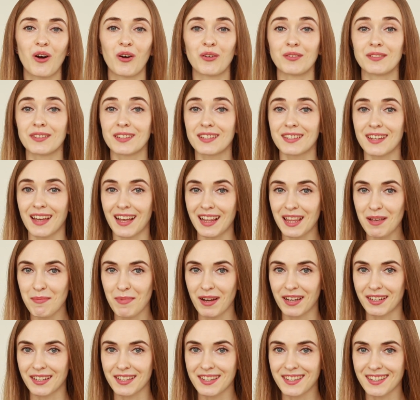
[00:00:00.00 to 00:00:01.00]
on
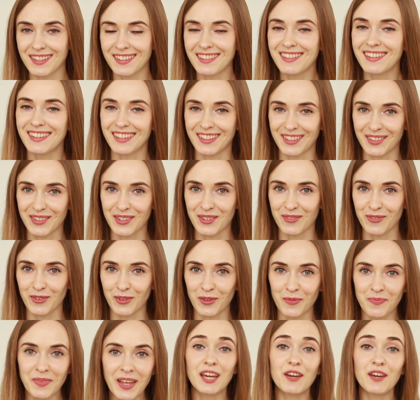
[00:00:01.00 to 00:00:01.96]
telemedicine useful.